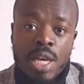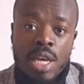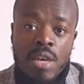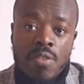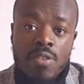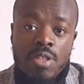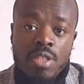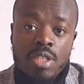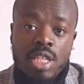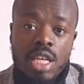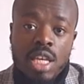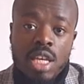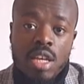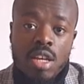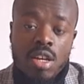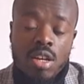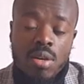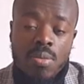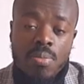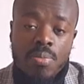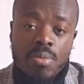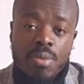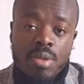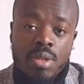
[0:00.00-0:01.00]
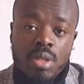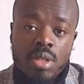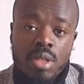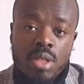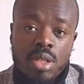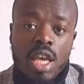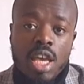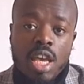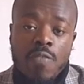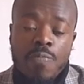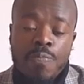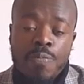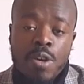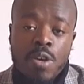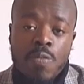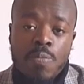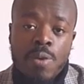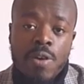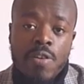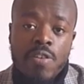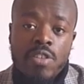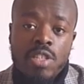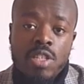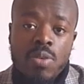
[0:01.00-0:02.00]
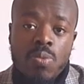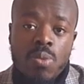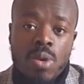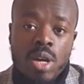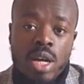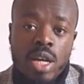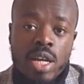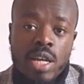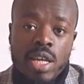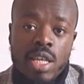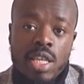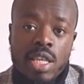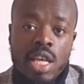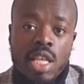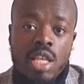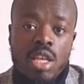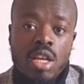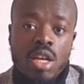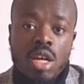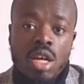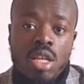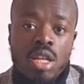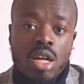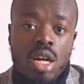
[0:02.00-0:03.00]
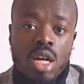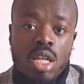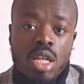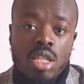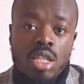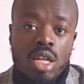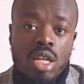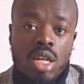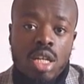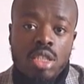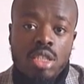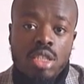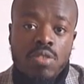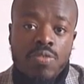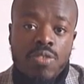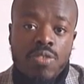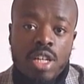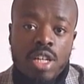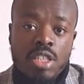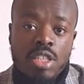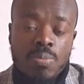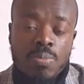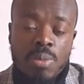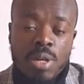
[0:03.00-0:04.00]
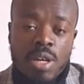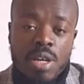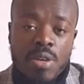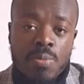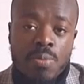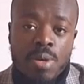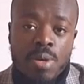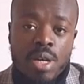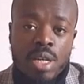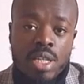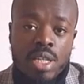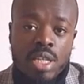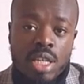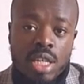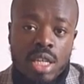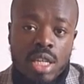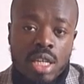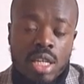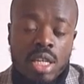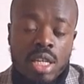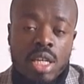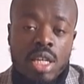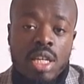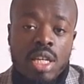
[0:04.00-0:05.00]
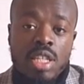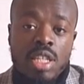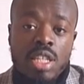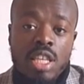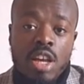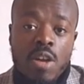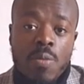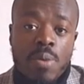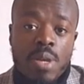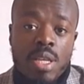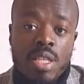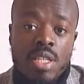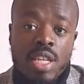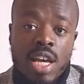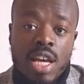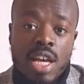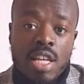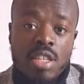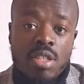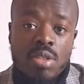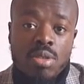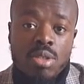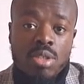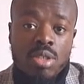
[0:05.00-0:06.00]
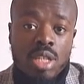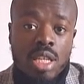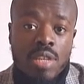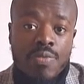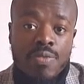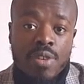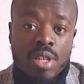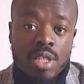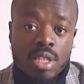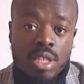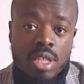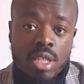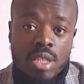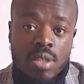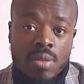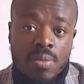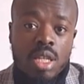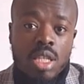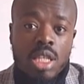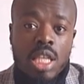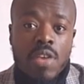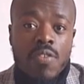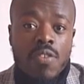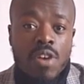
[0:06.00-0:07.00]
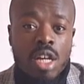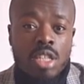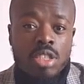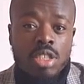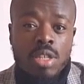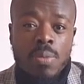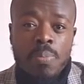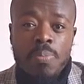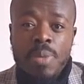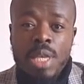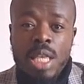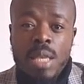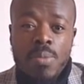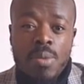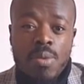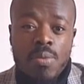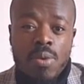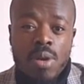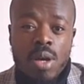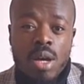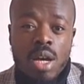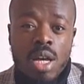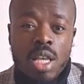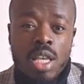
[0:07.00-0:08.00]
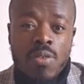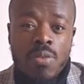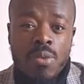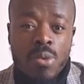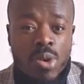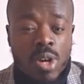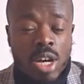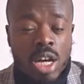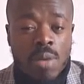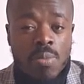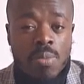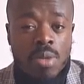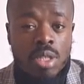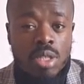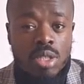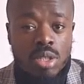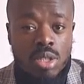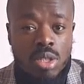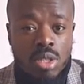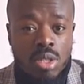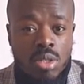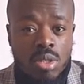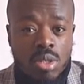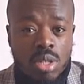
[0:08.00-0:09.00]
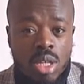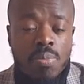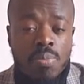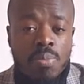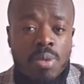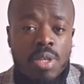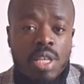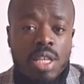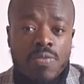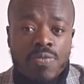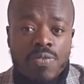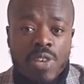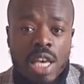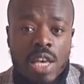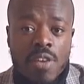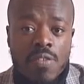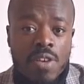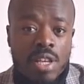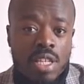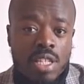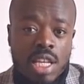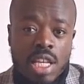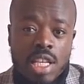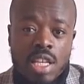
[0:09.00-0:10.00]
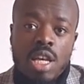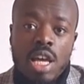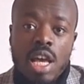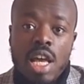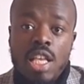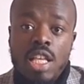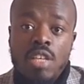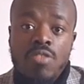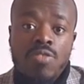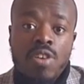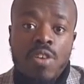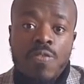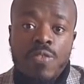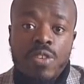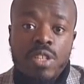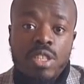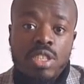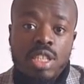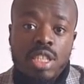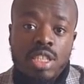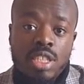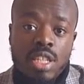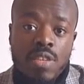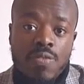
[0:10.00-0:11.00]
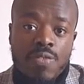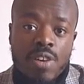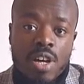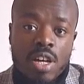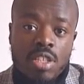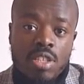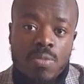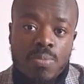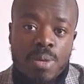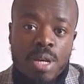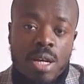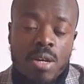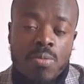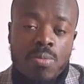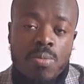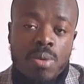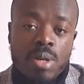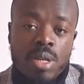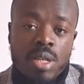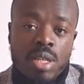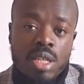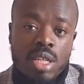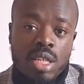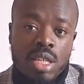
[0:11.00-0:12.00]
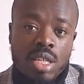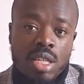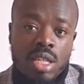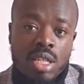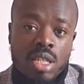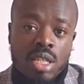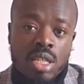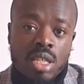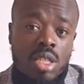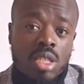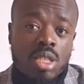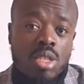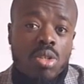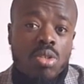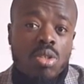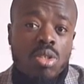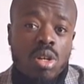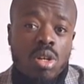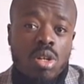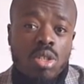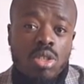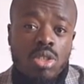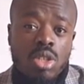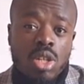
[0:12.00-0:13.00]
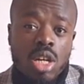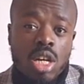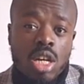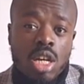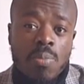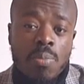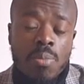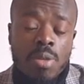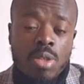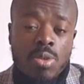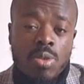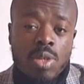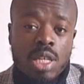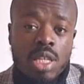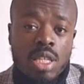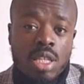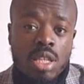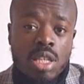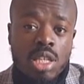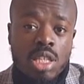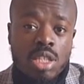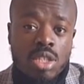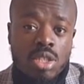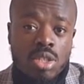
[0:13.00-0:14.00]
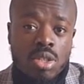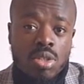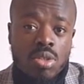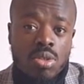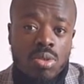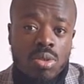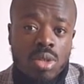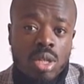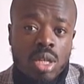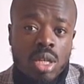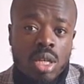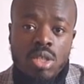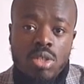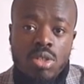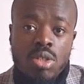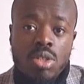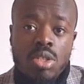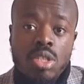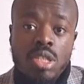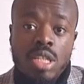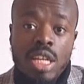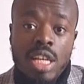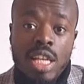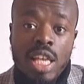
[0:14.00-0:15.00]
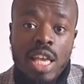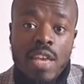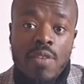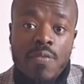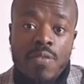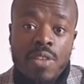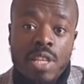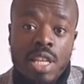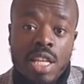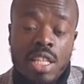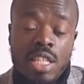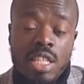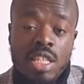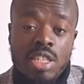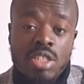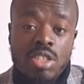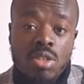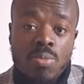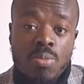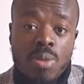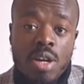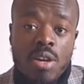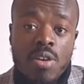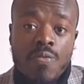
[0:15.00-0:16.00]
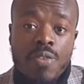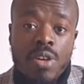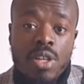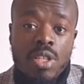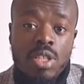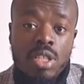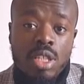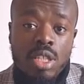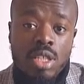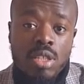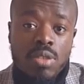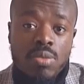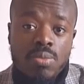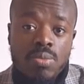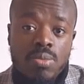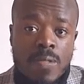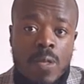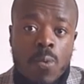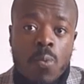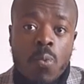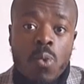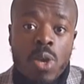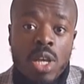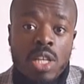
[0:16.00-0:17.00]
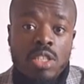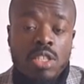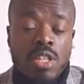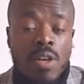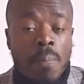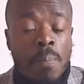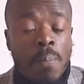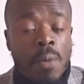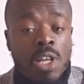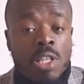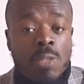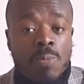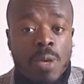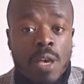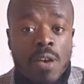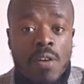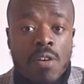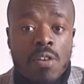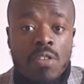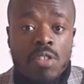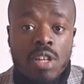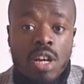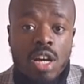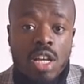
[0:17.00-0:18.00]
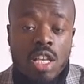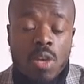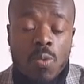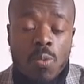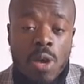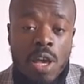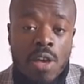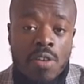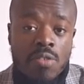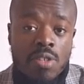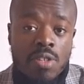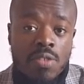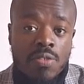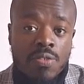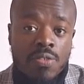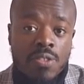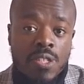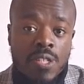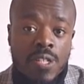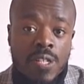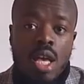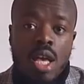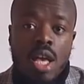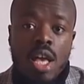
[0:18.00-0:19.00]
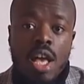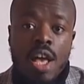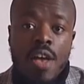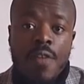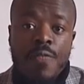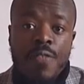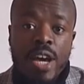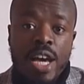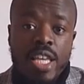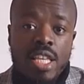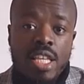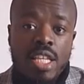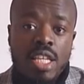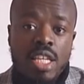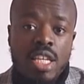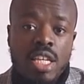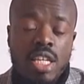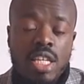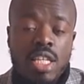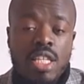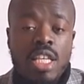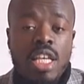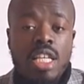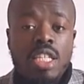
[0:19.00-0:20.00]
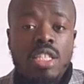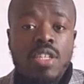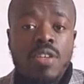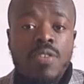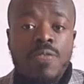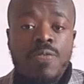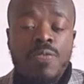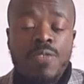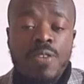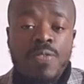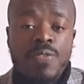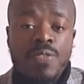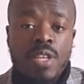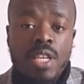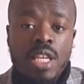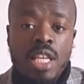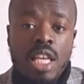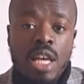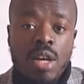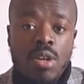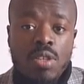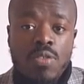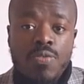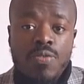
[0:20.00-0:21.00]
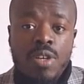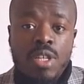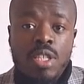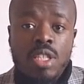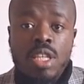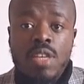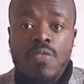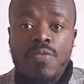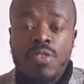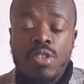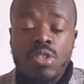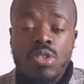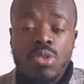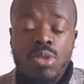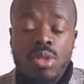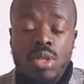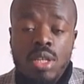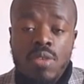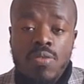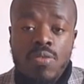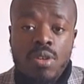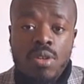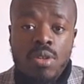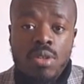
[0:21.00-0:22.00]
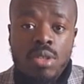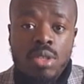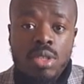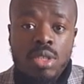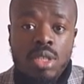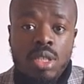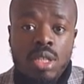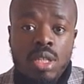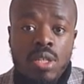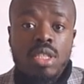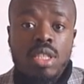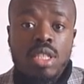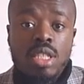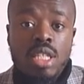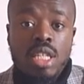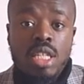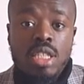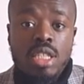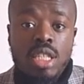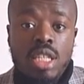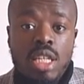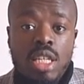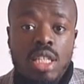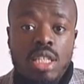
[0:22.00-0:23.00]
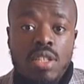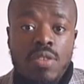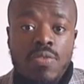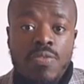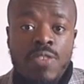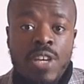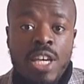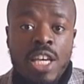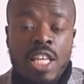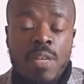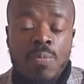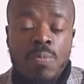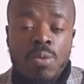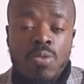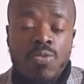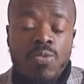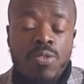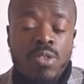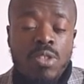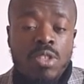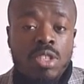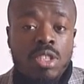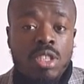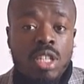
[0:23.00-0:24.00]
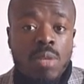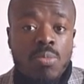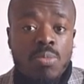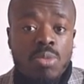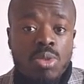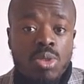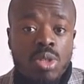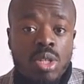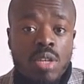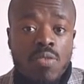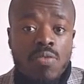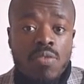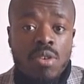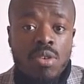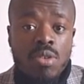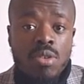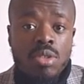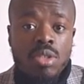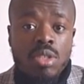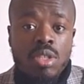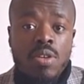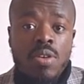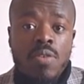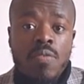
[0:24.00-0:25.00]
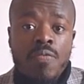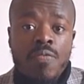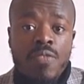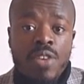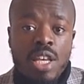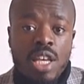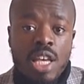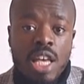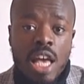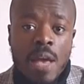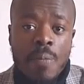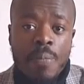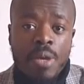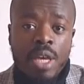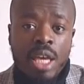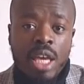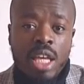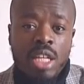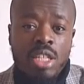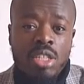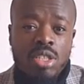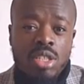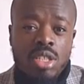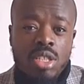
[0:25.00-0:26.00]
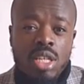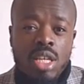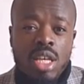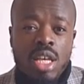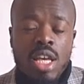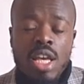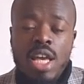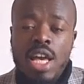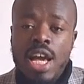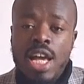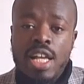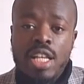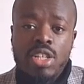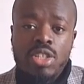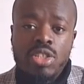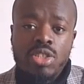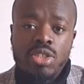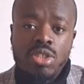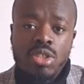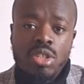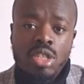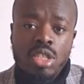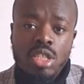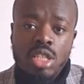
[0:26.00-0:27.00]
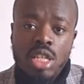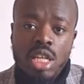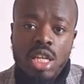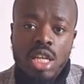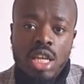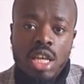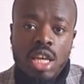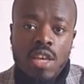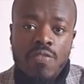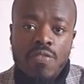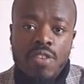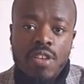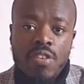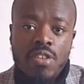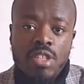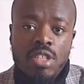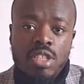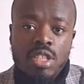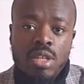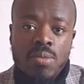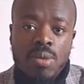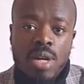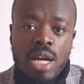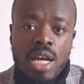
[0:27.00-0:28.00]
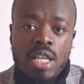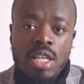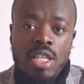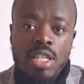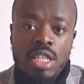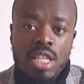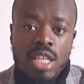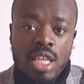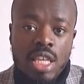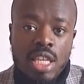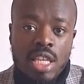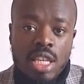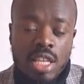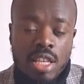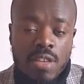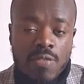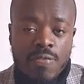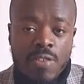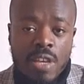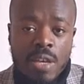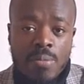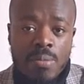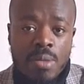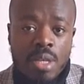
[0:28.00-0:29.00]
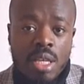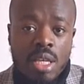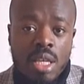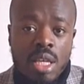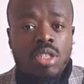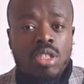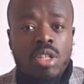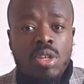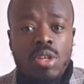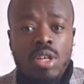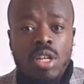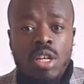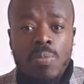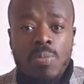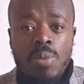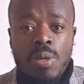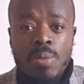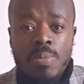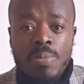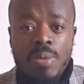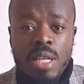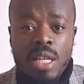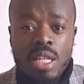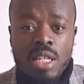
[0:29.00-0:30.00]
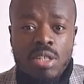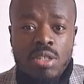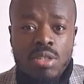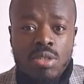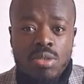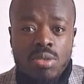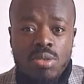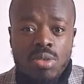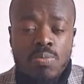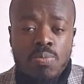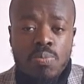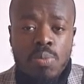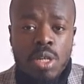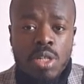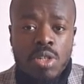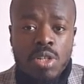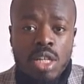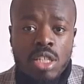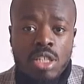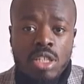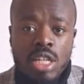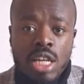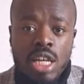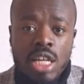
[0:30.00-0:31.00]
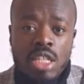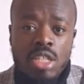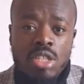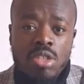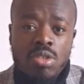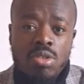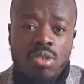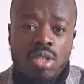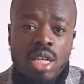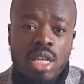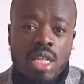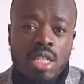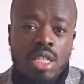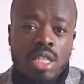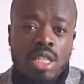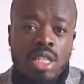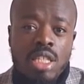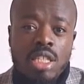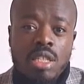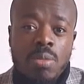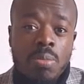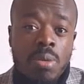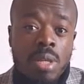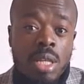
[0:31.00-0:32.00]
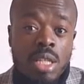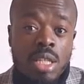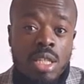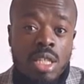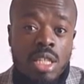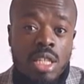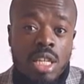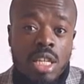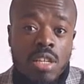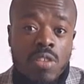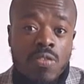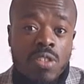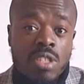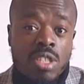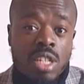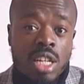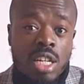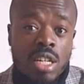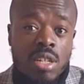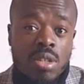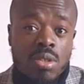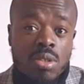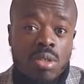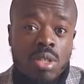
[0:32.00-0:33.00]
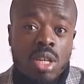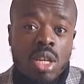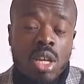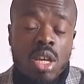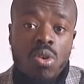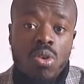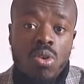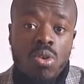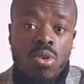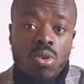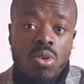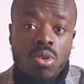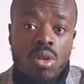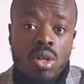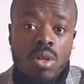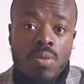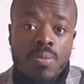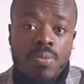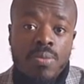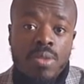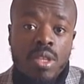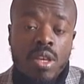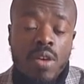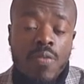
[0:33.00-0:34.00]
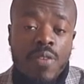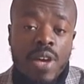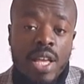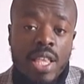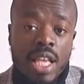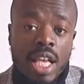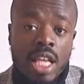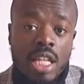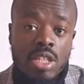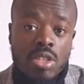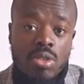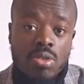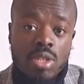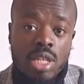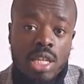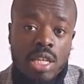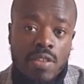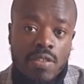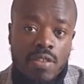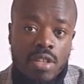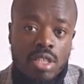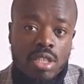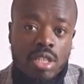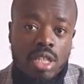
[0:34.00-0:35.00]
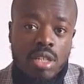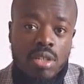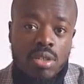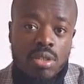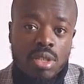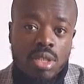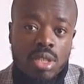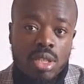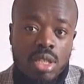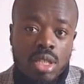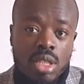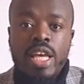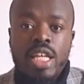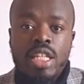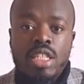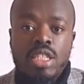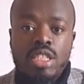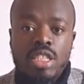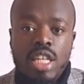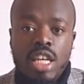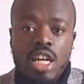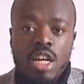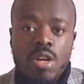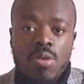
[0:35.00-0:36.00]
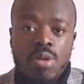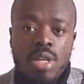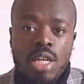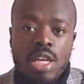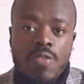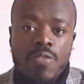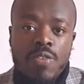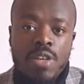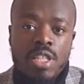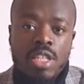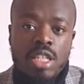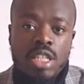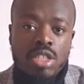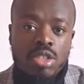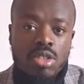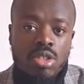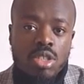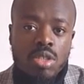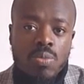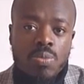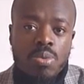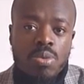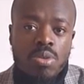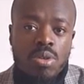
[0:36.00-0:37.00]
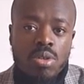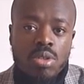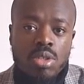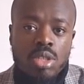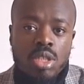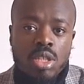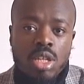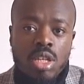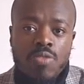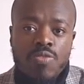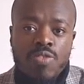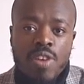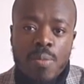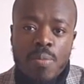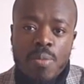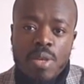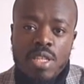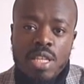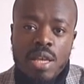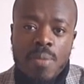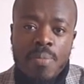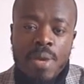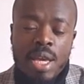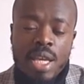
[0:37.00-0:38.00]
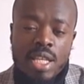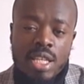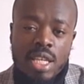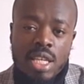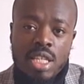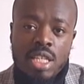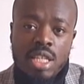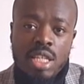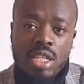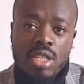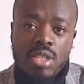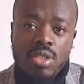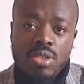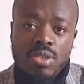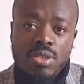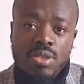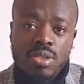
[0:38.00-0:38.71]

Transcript: parents' income. If both parents are working and earn under £100,000 per year, they'll be entitled to this funding. There are some minimum earning requirements too, but this varies and is roughly £16,000 per year. So as long as you earn between these two, you can usually claim for the additional amount of funding, which most parents are unaware of. Finally, there's the 15 hours funding for 2-year-olds. This is available for some 2-year-olds via application, and it's usually if there is some kind of need in the family. So it could be potential special educational needs, a disability need of the child, or the financial need of the child. It's to help give additional support to those families that may need it.